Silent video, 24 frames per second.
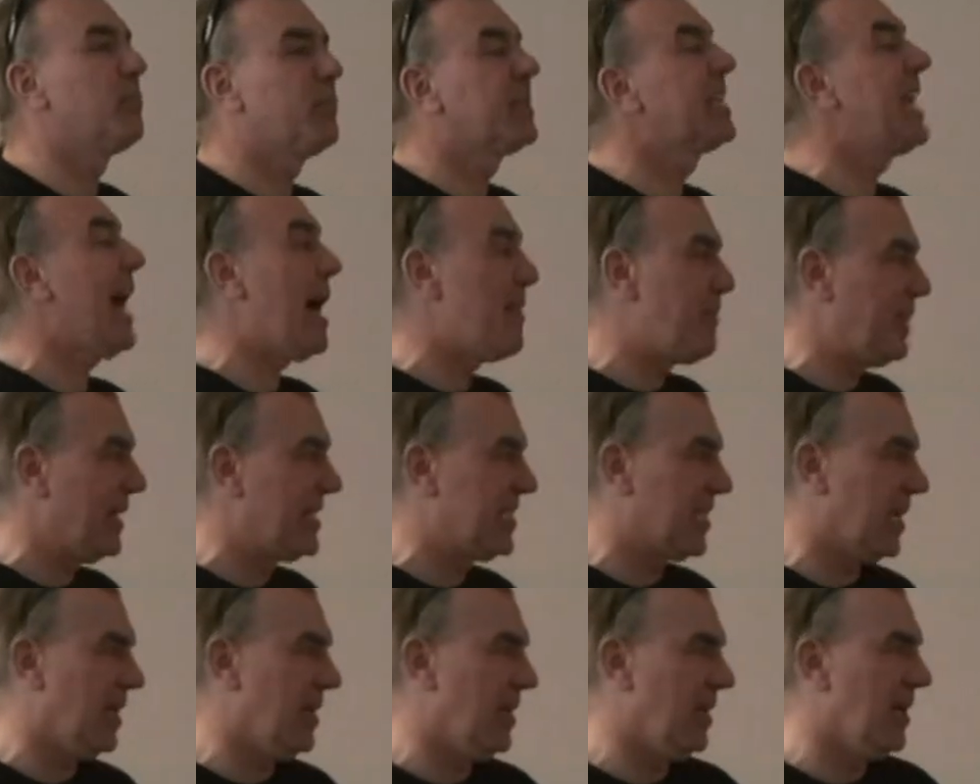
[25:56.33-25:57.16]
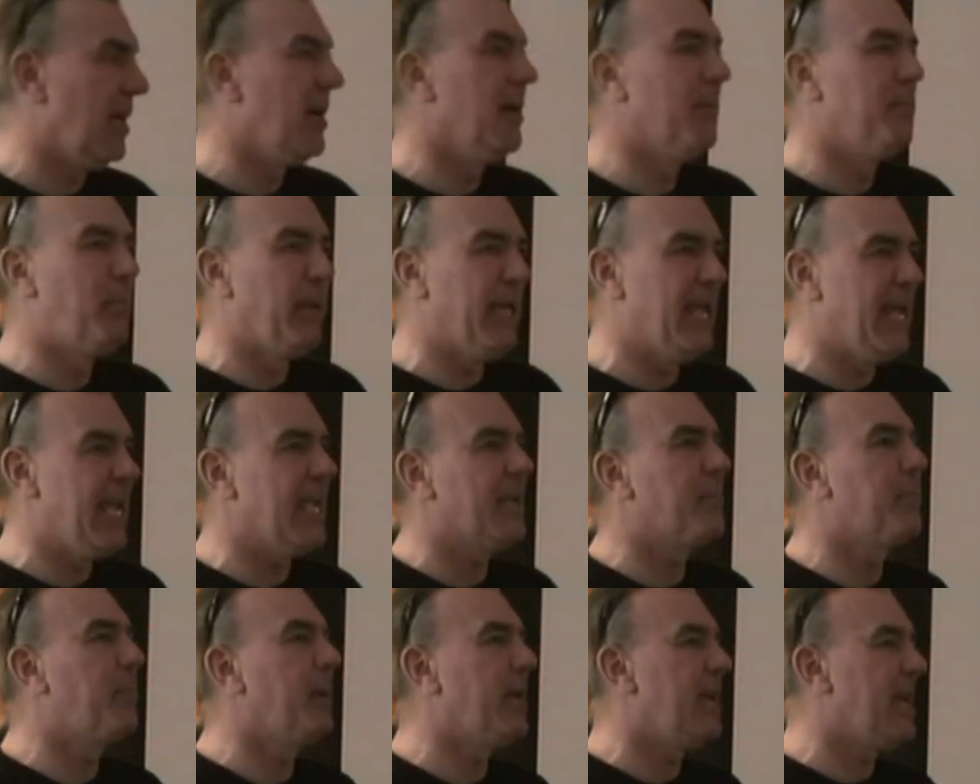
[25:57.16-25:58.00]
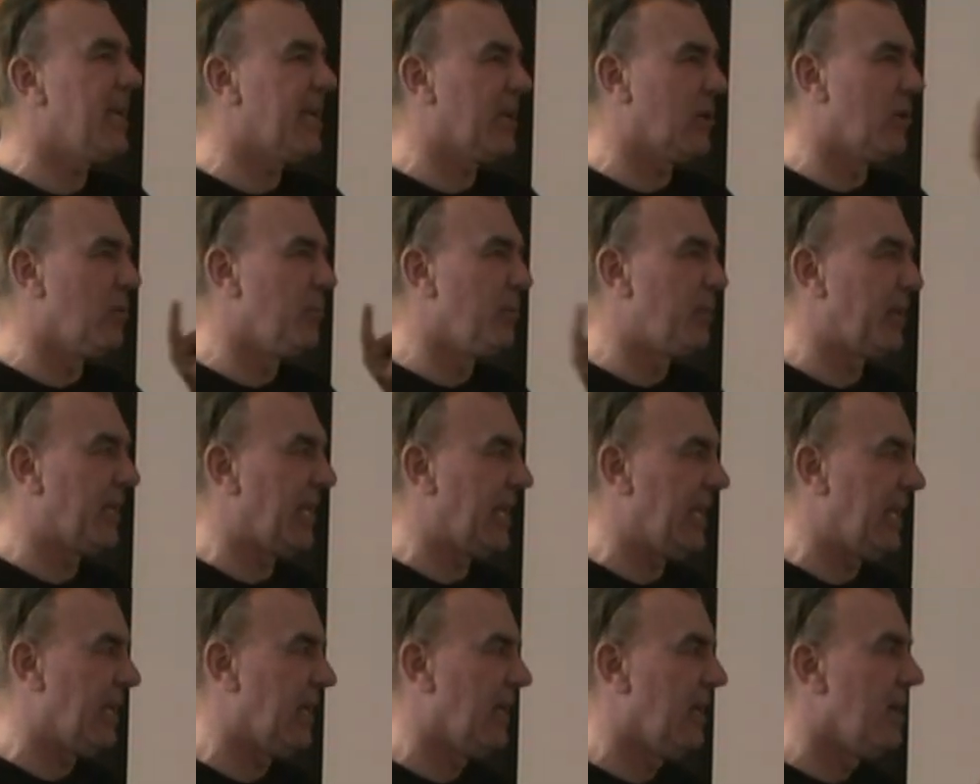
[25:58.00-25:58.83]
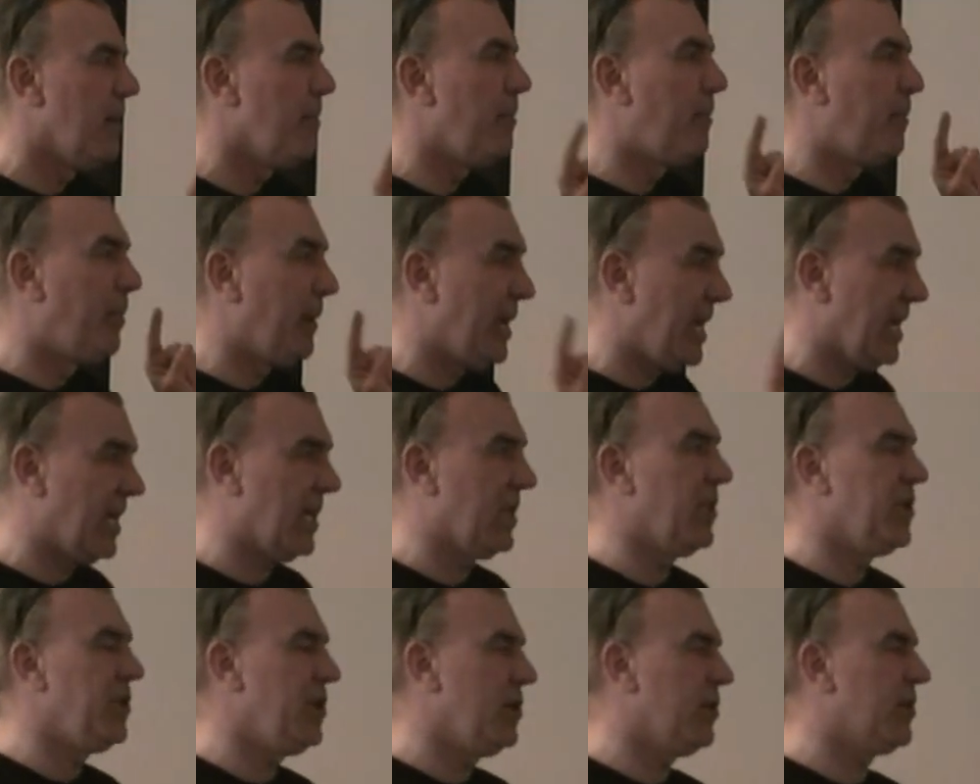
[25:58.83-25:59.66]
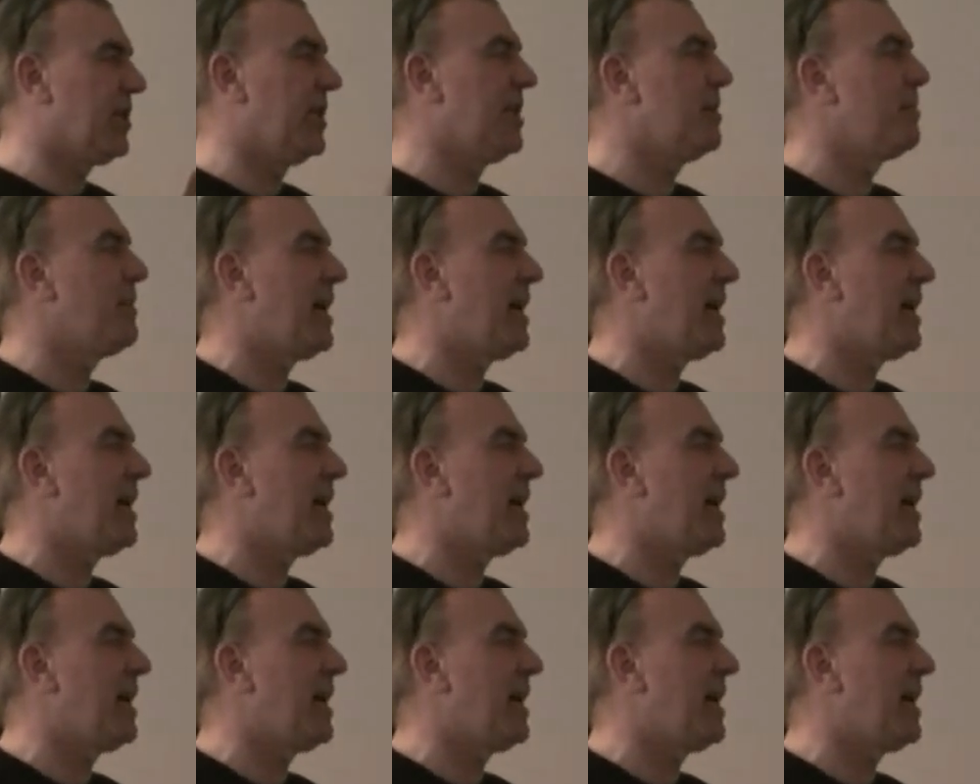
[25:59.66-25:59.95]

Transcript: Capita, big, big company, bigger than you can